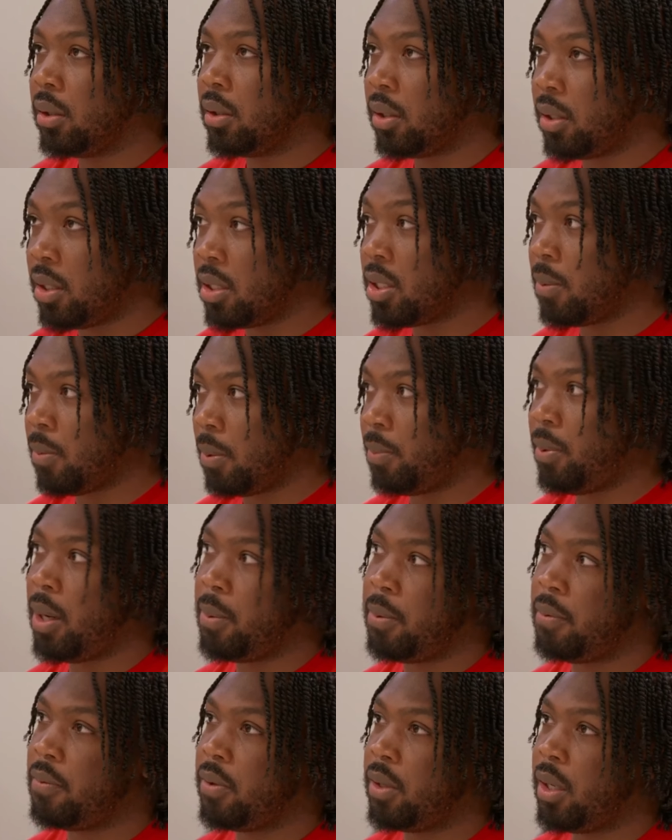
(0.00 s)
He's gonna
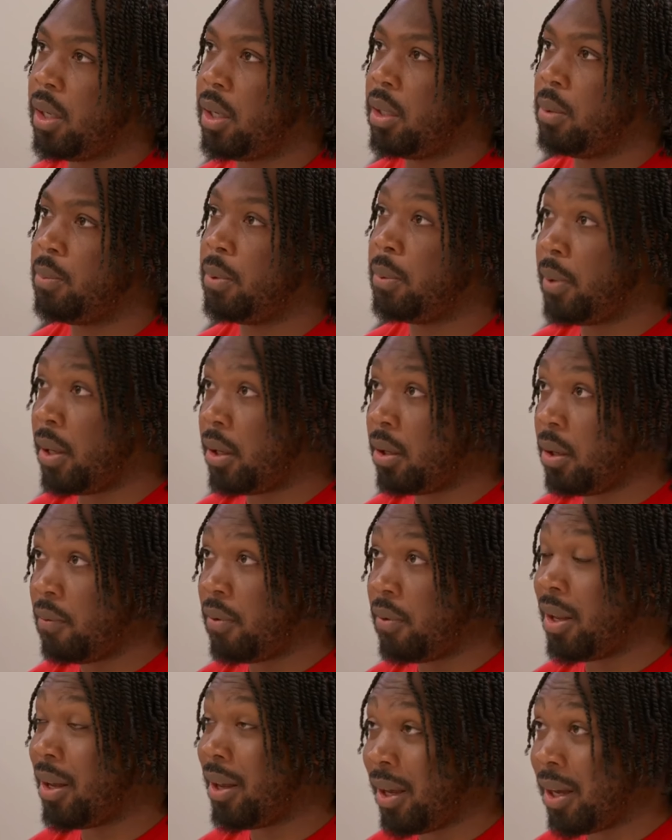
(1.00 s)
prepare me for that, prepare you
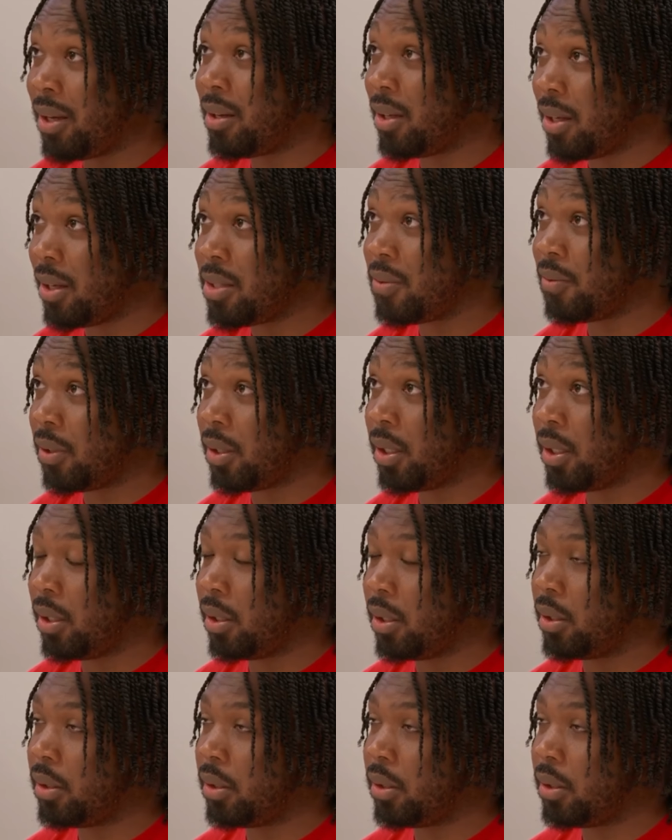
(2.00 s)
for that, and us for that.